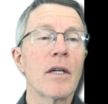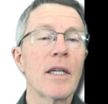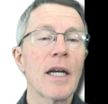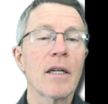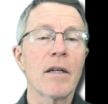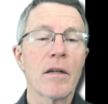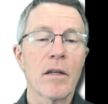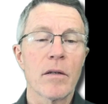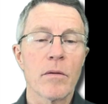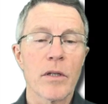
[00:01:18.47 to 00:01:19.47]
yet
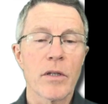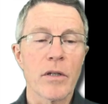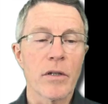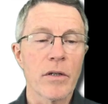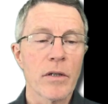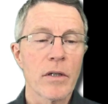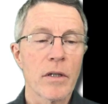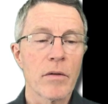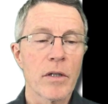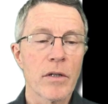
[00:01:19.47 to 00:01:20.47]
another researcher,
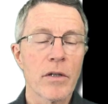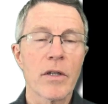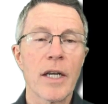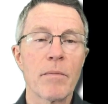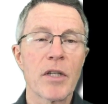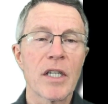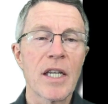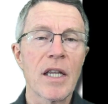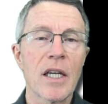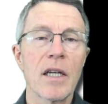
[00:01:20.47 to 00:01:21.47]
a researcher named
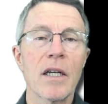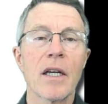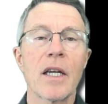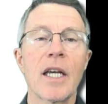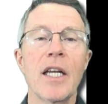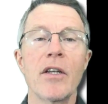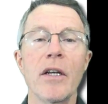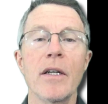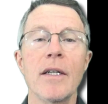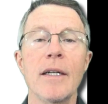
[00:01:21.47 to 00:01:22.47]
Cynthia
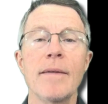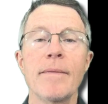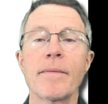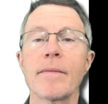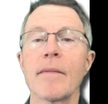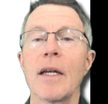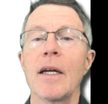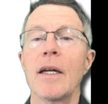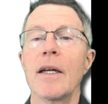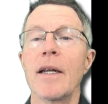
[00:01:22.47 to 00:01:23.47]
Kenyon.
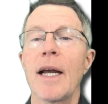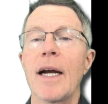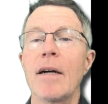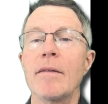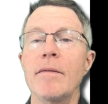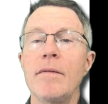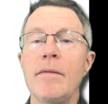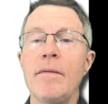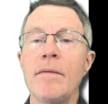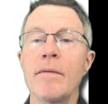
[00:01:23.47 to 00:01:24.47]
Now,
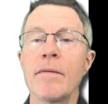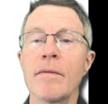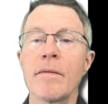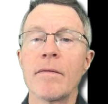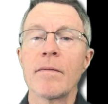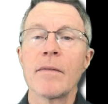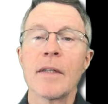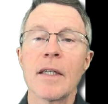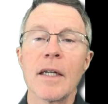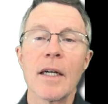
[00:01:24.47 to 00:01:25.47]
uh,
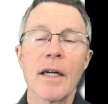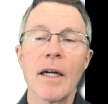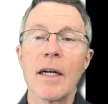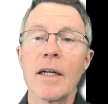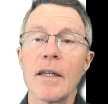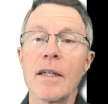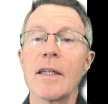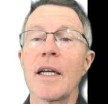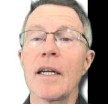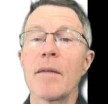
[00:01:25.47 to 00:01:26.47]

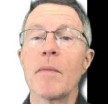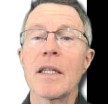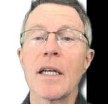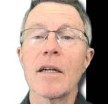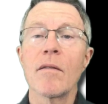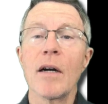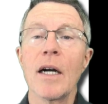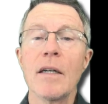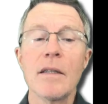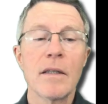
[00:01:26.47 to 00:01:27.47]
yeah, it may take a
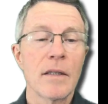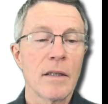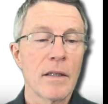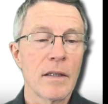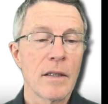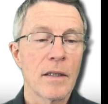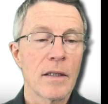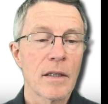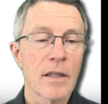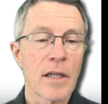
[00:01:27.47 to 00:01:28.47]
while,
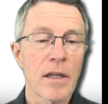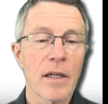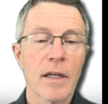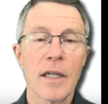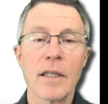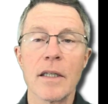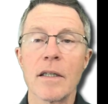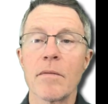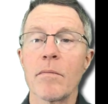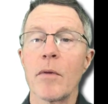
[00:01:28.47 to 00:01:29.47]
Cynthia
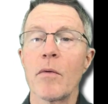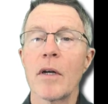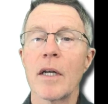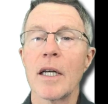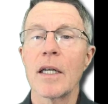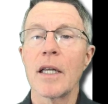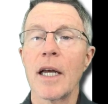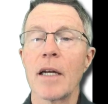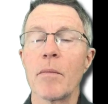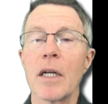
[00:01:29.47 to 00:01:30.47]
Kenyon, but we're going to get to
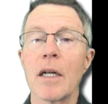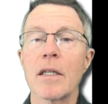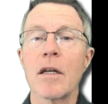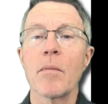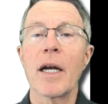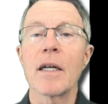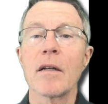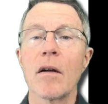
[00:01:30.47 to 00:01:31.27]
that in a minute. Let's go back and